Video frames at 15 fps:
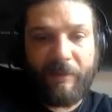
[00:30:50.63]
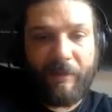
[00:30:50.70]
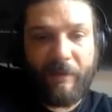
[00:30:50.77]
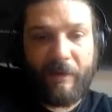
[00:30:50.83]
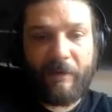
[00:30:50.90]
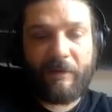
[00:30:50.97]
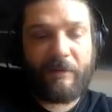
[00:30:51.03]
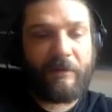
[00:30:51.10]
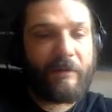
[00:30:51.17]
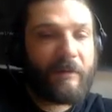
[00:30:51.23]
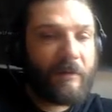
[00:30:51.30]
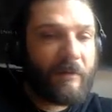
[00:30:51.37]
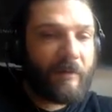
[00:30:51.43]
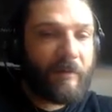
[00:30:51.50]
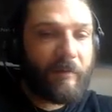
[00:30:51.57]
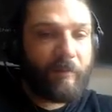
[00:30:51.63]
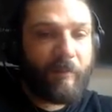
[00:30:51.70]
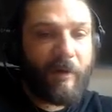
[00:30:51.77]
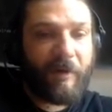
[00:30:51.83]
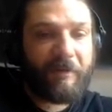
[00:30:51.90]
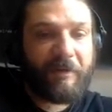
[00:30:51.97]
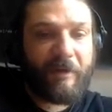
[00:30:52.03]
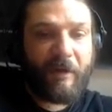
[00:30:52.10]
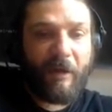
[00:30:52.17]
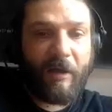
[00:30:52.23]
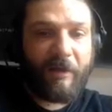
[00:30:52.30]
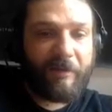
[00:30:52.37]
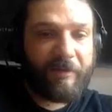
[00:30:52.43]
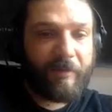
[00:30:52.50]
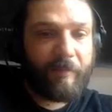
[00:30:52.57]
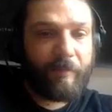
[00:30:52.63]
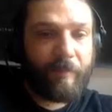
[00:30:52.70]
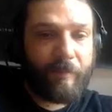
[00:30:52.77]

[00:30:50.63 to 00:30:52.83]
the Masterclass